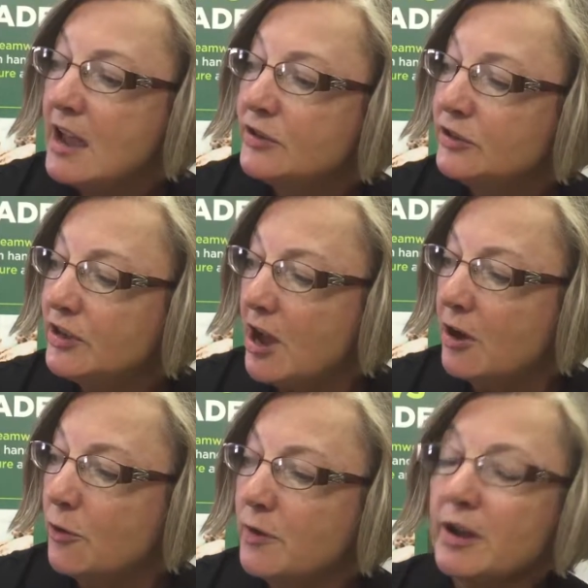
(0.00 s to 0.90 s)

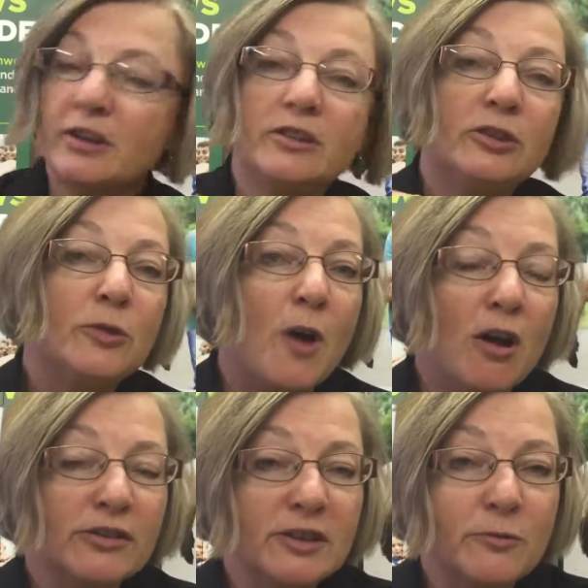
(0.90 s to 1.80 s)
So you
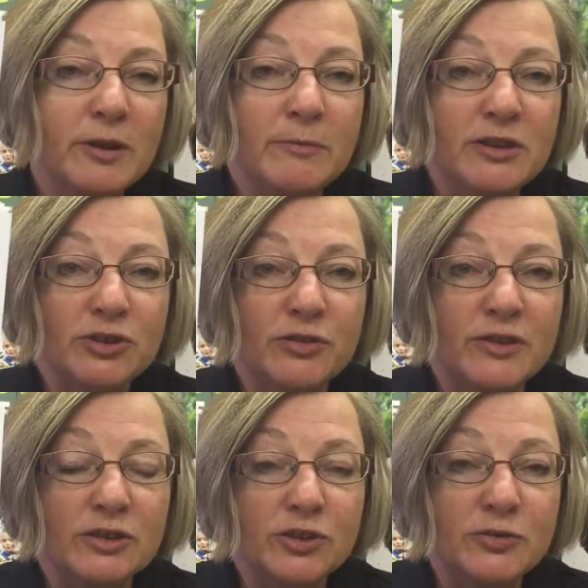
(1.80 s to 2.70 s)
also want to be sure
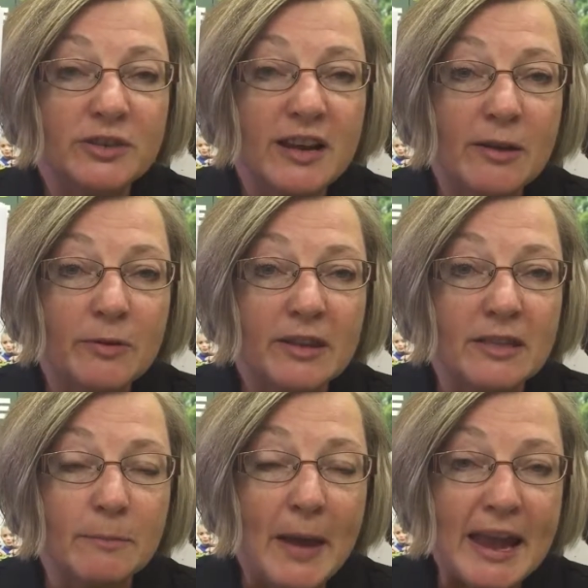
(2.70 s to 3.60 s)
that you stay within
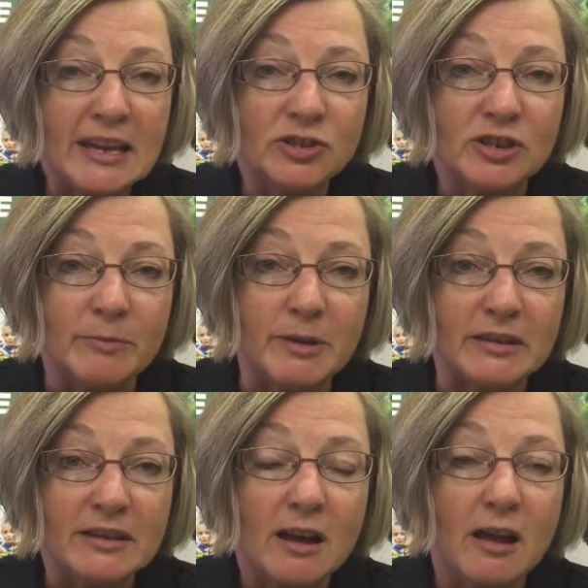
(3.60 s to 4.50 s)
the page
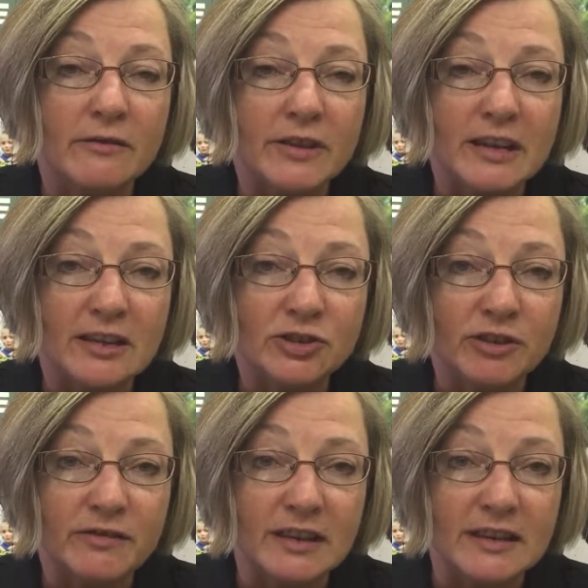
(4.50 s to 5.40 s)
limit of each
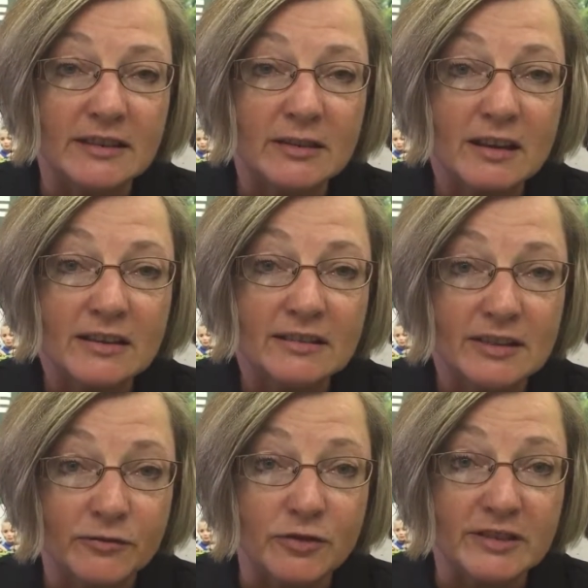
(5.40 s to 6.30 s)
of these
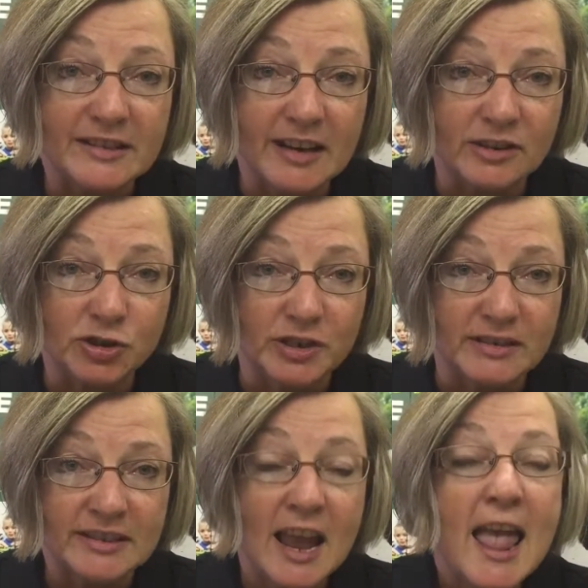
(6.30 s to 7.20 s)
different
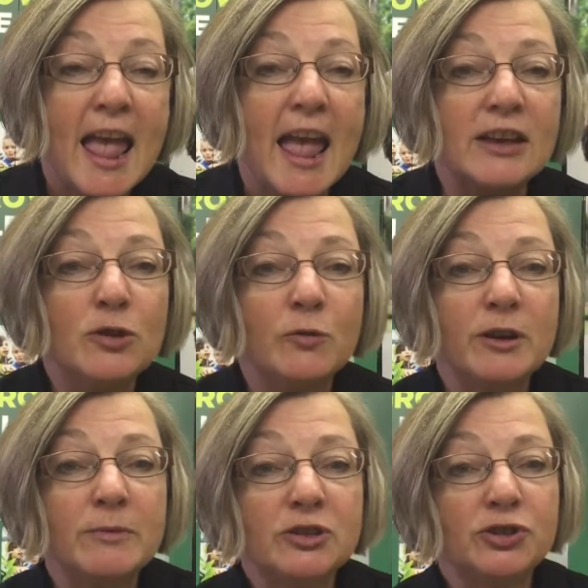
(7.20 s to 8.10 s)
sections. And you
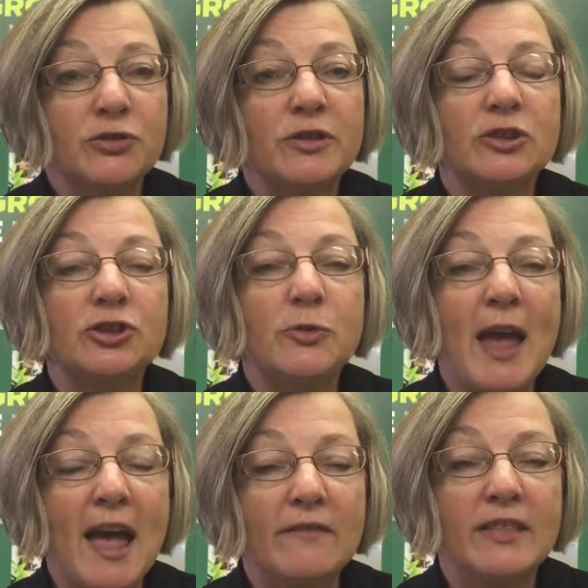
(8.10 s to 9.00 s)
want to be sure that you
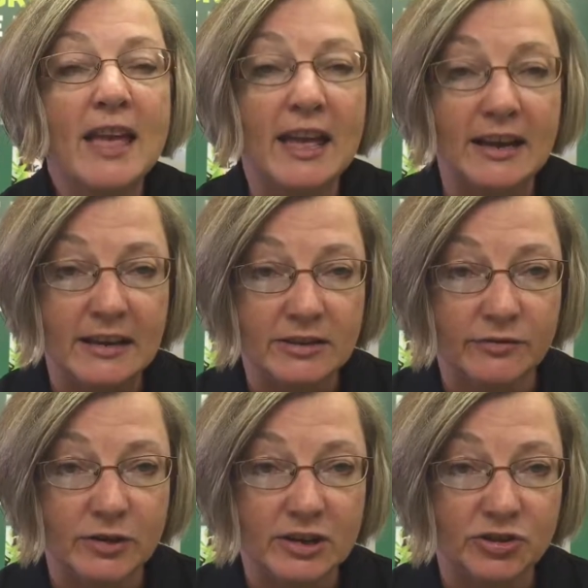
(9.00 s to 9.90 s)
have the headings
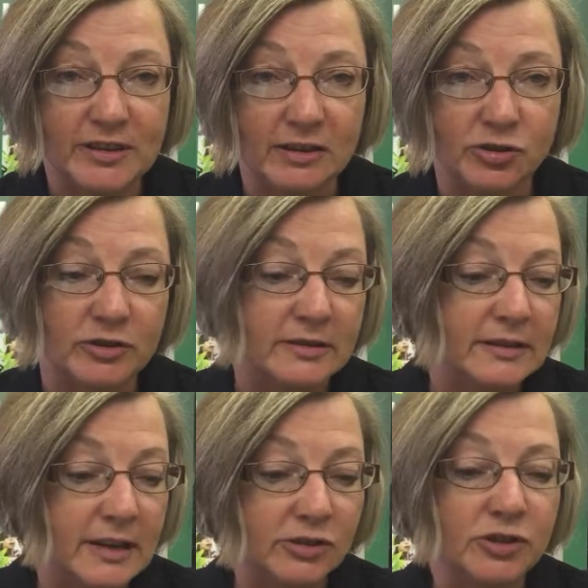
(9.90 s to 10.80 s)
for each section.
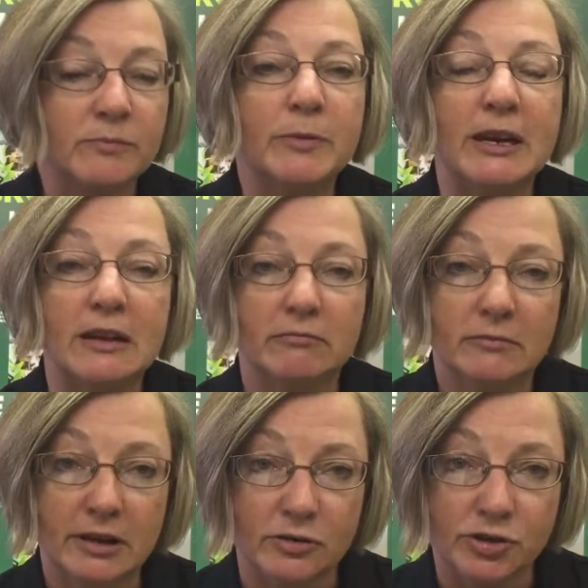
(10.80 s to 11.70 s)
Section B,
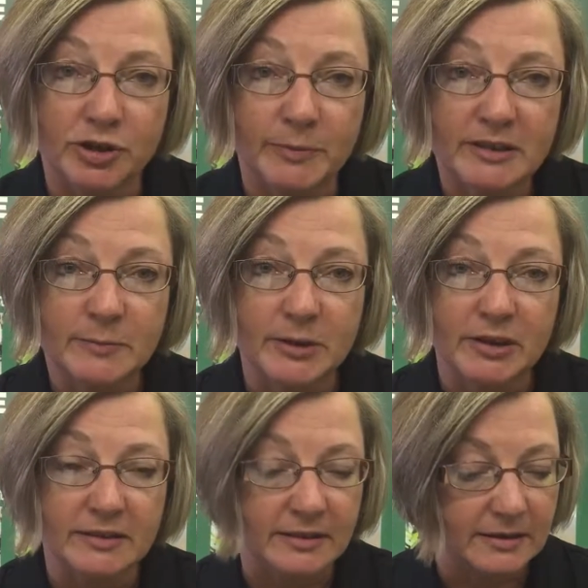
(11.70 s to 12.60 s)
leadership
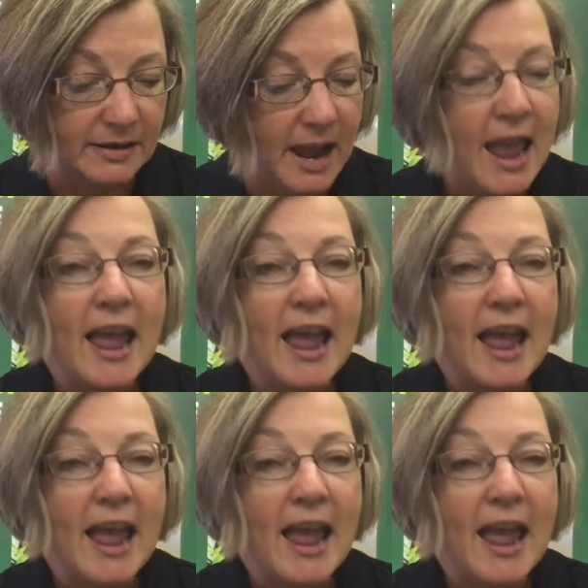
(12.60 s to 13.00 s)
experiences.